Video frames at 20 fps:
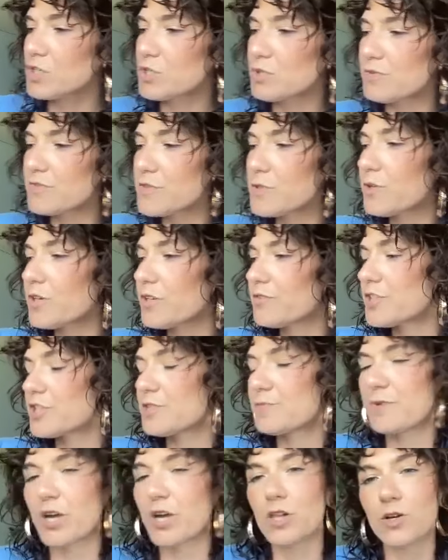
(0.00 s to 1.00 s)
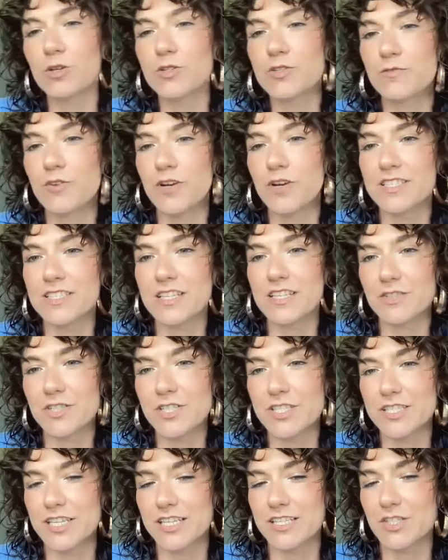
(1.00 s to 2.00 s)
we've sort of just been close friends
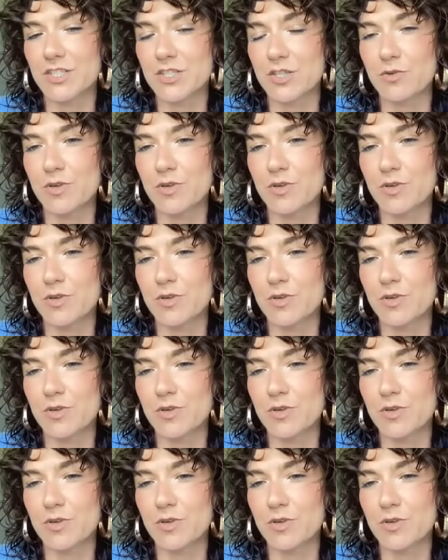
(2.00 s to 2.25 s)
ever since.